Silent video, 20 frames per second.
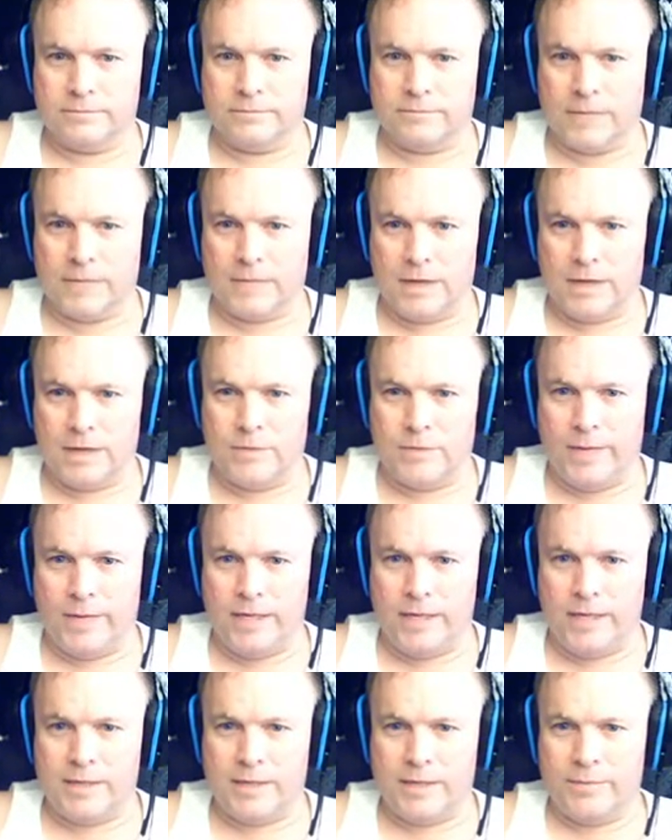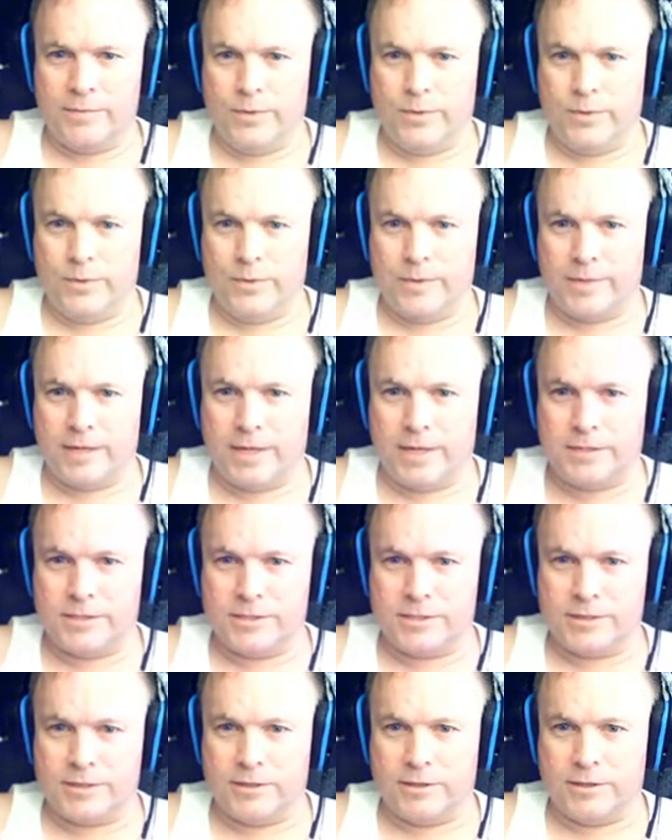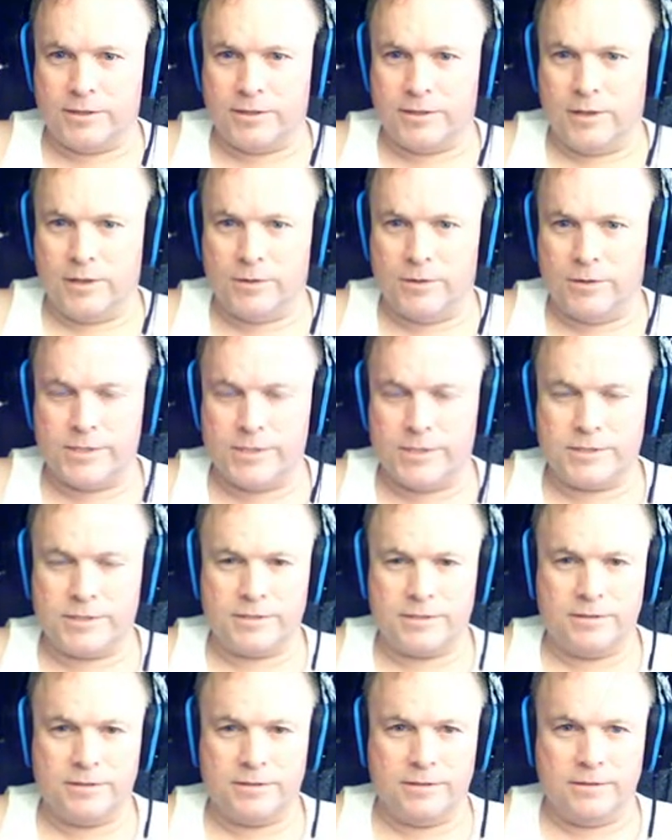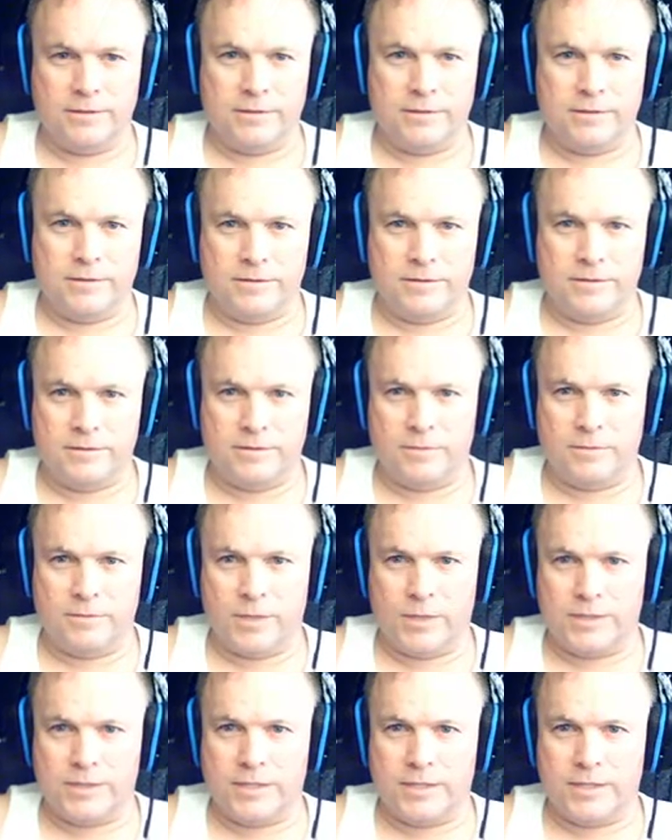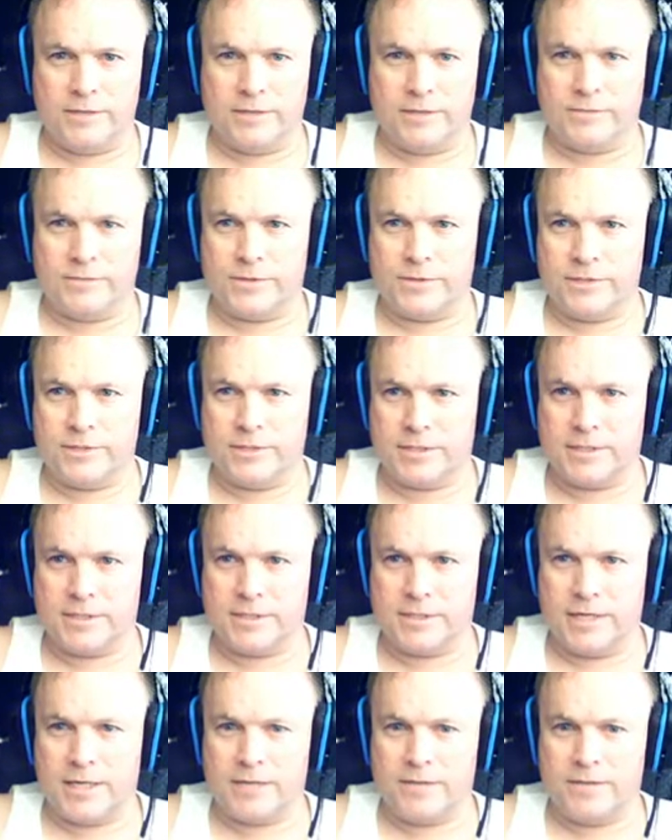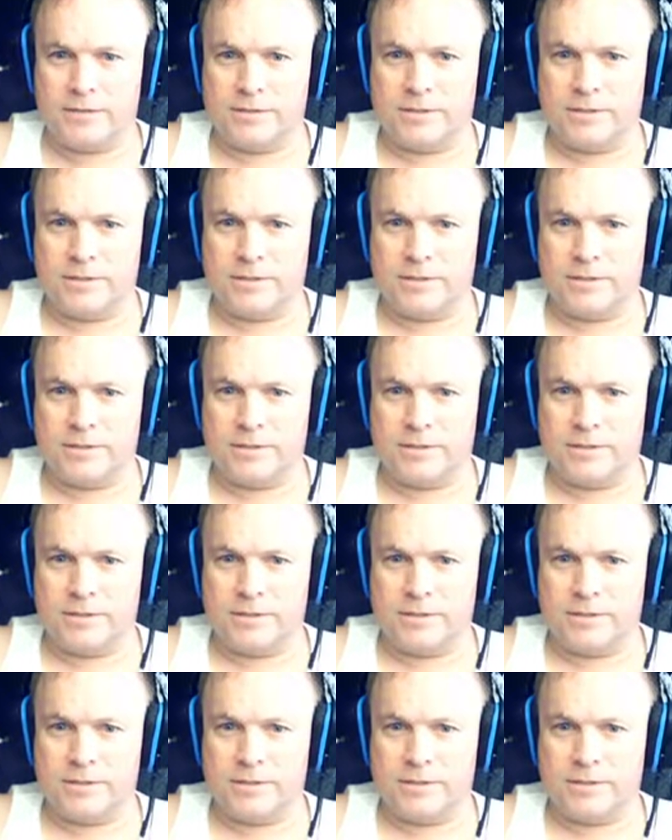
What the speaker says: and you might get more, but I just look at the lowest, what it sells for, 6,000,